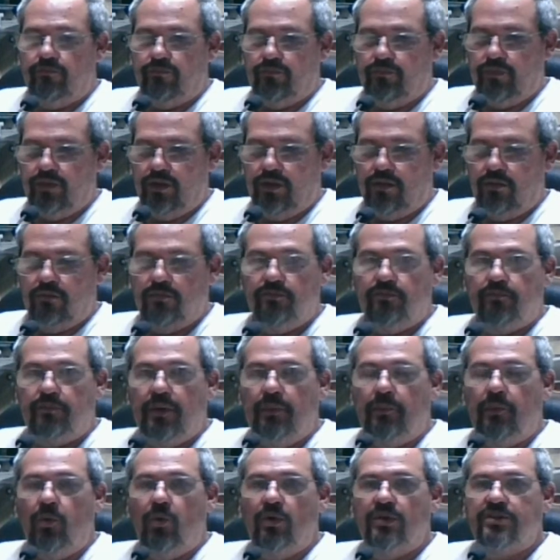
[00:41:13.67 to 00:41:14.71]

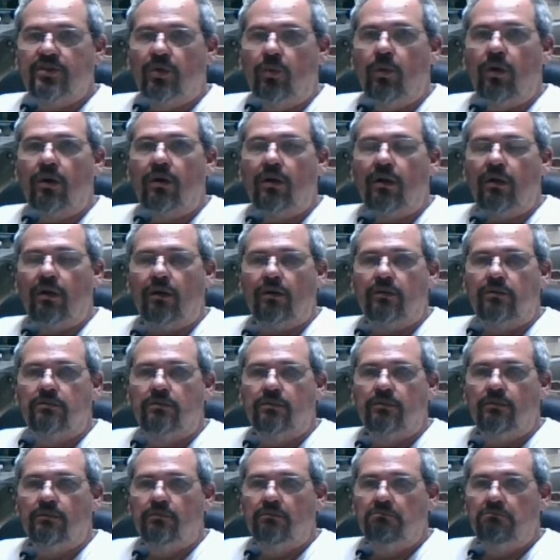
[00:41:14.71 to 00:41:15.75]
went to work
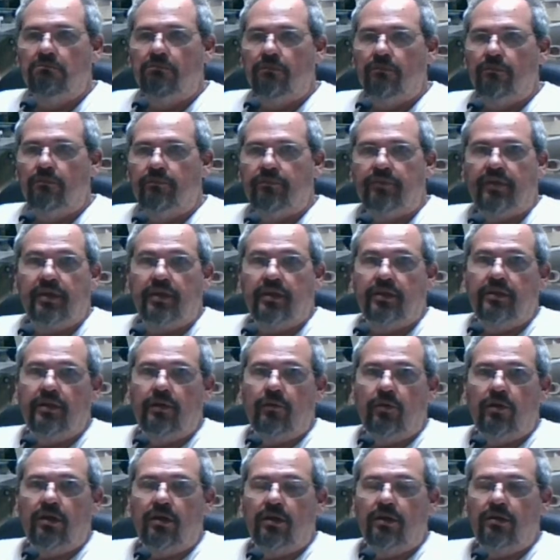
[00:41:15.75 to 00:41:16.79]
thinking they
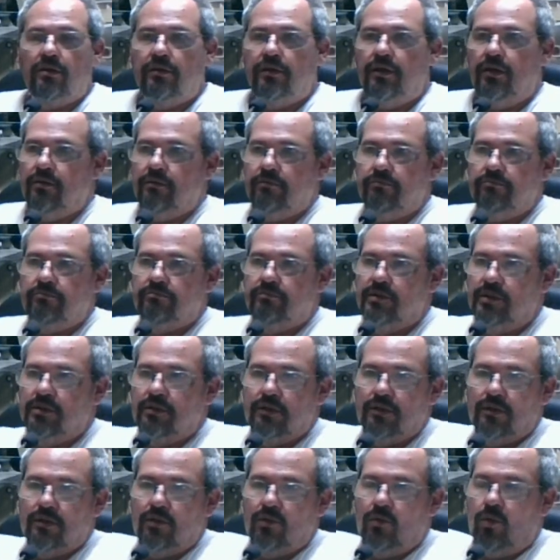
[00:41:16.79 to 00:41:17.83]
were gonna,
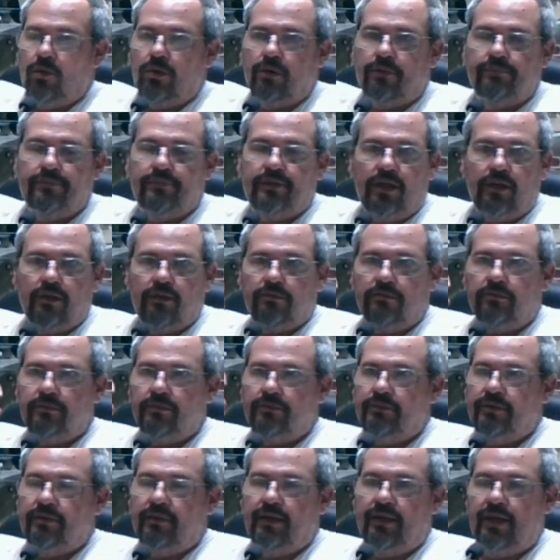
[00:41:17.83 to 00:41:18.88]
work,
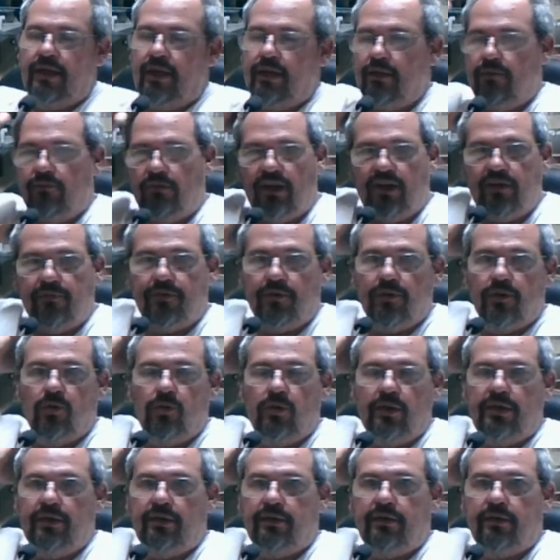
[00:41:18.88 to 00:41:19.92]
getting ready for the
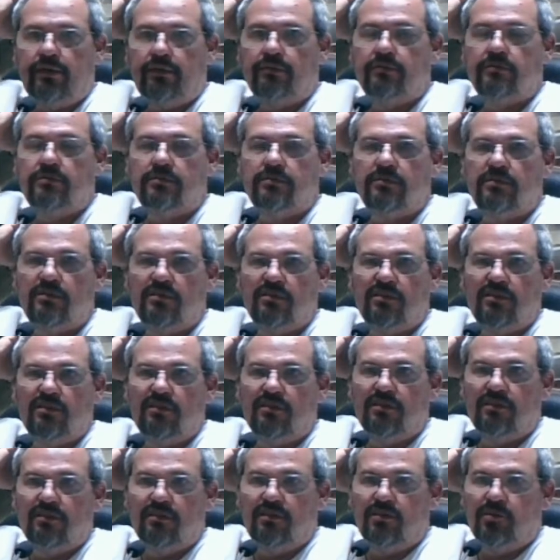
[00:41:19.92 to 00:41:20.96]
week.
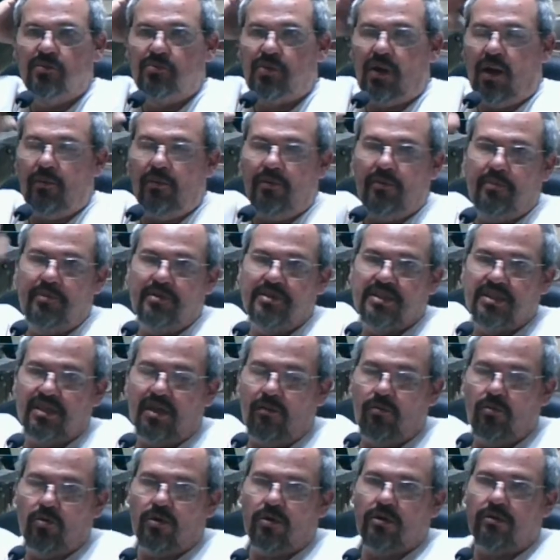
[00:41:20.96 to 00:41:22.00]
Probably
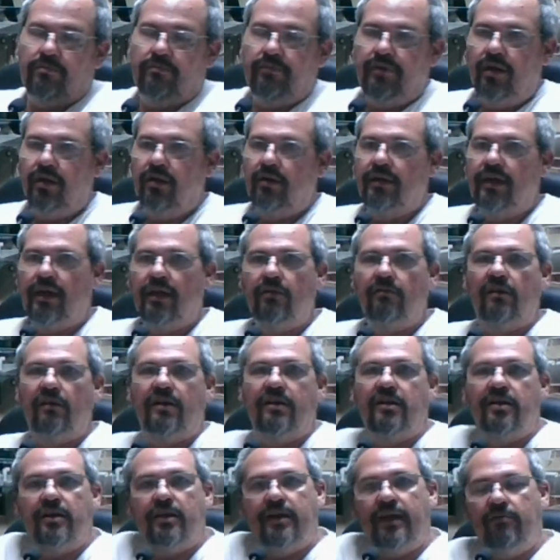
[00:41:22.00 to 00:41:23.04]
some were, getting
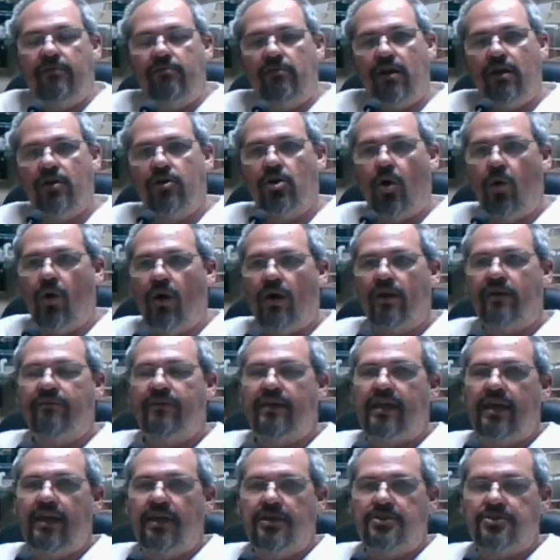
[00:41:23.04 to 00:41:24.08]
ready to go on a
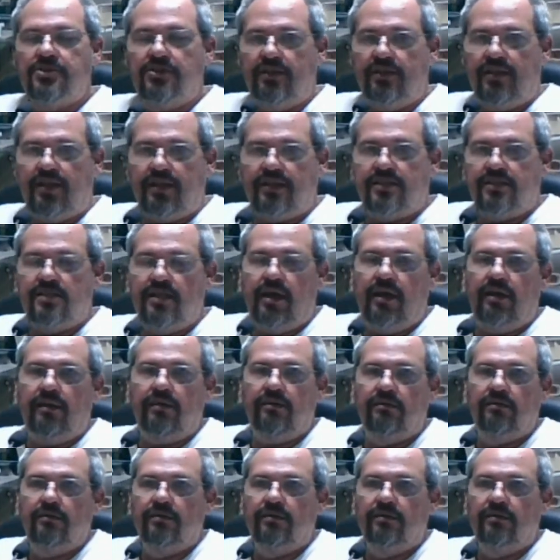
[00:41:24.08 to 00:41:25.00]
vacation the next day.